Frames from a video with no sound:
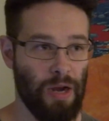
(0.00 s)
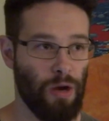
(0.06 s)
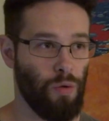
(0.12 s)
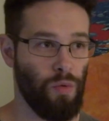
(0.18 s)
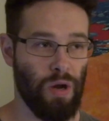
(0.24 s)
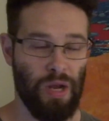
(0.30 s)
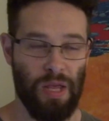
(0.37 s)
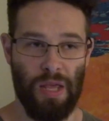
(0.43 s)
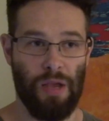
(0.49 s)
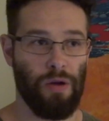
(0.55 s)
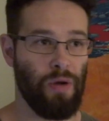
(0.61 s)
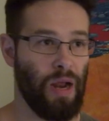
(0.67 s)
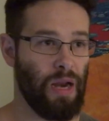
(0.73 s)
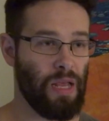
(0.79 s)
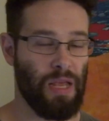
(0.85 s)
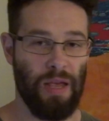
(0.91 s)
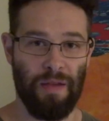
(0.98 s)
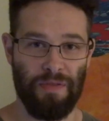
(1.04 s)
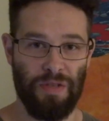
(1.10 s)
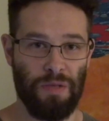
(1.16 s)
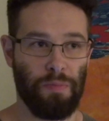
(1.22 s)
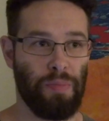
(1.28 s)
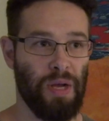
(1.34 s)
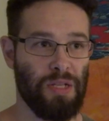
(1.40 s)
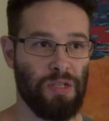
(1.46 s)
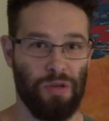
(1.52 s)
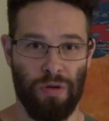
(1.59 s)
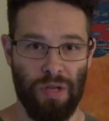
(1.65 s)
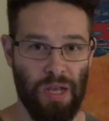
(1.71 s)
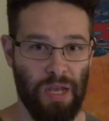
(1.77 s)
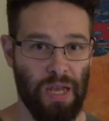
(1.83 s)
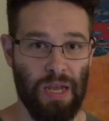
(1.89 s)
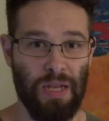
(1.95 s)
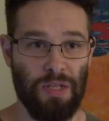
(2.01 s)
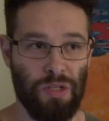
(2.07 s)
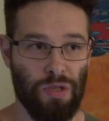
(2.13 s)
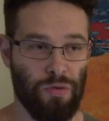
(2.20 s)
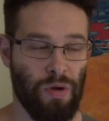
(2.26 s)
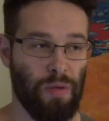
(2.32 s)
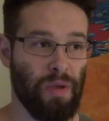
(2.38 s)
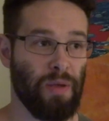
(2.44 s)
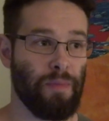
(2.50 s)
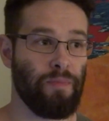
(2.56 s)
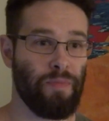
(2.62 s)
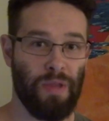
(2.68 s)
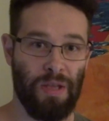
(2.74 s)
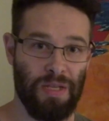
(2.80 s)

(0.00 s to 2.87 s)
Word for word: I don't want to hear any ifs, buts, or kicking and screaming.